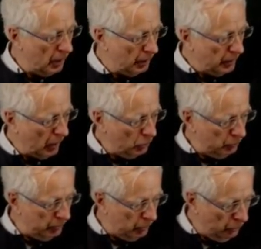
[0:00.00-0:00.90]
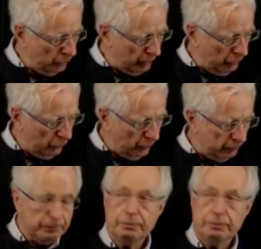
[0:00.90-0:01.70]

and how do we do this?